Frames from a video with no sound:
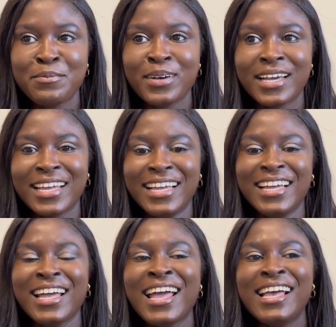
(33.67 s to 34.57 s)
But
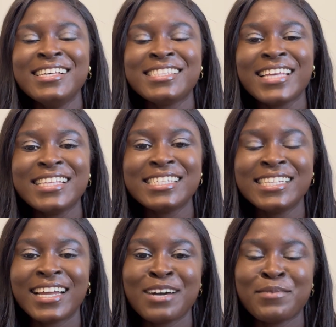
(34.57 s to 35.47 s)
stating
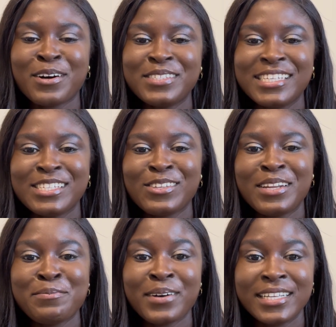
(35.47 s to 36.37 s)
that amount is not
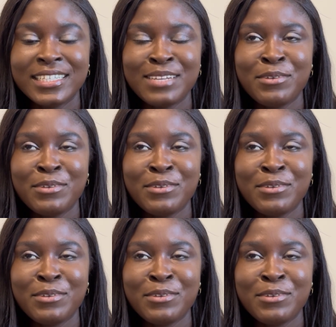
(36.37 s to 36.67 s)
a budget,